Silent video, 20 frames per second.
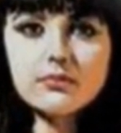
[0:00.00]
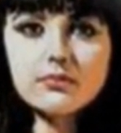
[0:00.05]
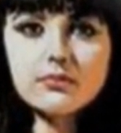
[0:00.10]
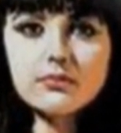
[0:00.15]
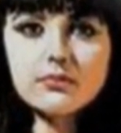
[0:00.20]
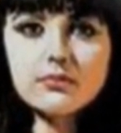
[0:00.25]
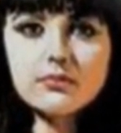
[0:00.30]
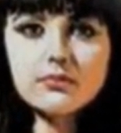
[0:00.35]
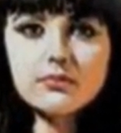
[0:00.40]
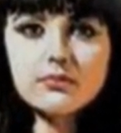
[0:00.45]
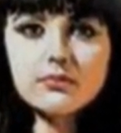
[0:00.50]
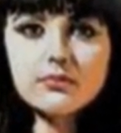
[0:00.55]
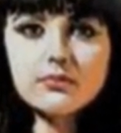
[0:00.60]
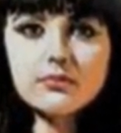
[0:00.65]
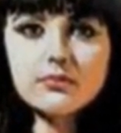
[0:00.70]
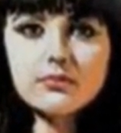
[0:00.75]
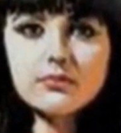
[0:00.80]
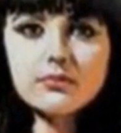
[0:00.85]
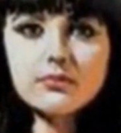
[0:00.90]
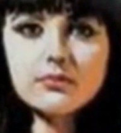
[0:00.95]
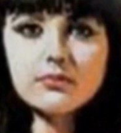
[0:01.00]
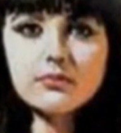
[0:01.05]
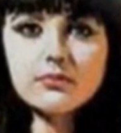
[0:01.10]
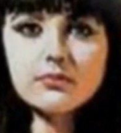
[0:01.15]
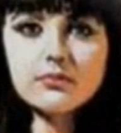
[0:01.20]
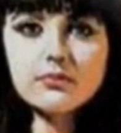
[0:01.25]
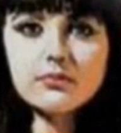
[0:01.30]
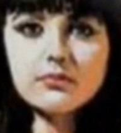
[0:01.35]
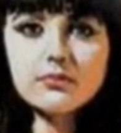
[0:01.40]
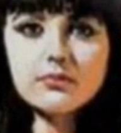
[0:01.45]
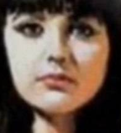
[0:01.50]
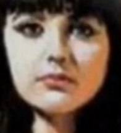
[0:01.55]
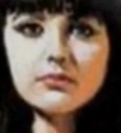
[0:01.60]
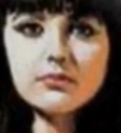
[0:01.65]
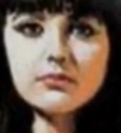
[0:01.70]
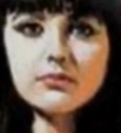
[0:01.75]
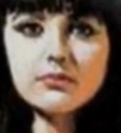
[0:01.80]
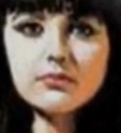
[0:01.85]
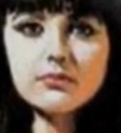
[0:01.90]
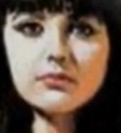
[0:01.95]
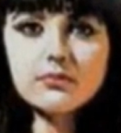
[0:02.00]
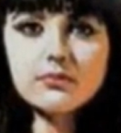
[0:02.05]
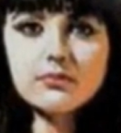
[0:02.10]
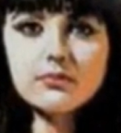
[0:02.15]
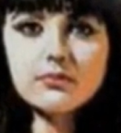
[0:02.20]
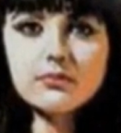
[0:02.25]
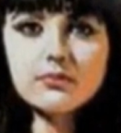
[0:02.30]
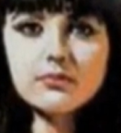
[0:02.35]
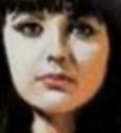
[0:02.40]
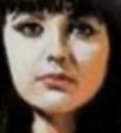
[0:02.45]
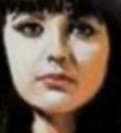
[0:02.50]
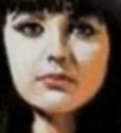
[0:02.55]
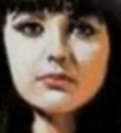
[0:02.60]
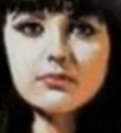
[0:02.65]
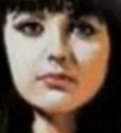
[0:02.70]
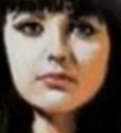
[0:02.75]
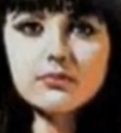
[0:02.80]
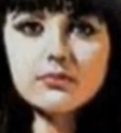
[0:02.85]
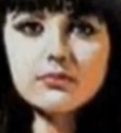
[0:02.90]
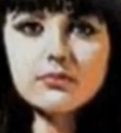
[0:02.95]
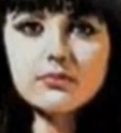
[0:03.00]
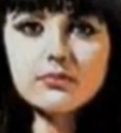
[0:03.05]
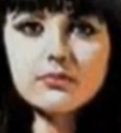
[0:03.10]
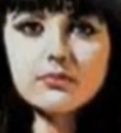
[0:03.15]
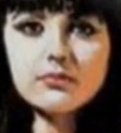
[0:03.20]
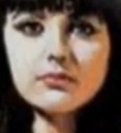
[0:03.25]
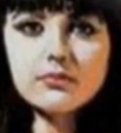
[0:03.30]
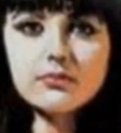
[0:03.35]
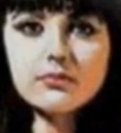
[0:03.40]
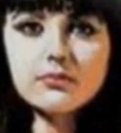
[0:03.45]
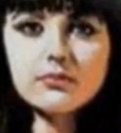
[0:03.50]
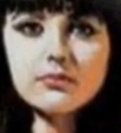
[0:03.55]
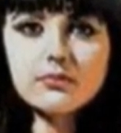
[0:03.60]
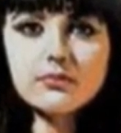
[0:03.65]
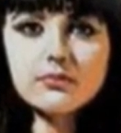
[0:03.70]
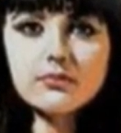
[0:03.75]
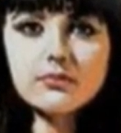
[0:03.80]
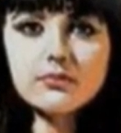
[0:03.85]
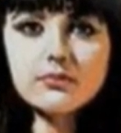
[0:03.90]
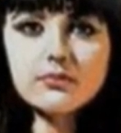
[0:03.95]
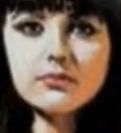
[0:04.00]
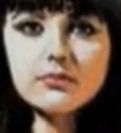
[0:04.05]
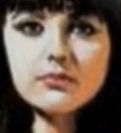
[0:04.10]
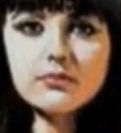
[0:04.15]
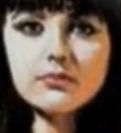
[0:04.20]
(no one is talking)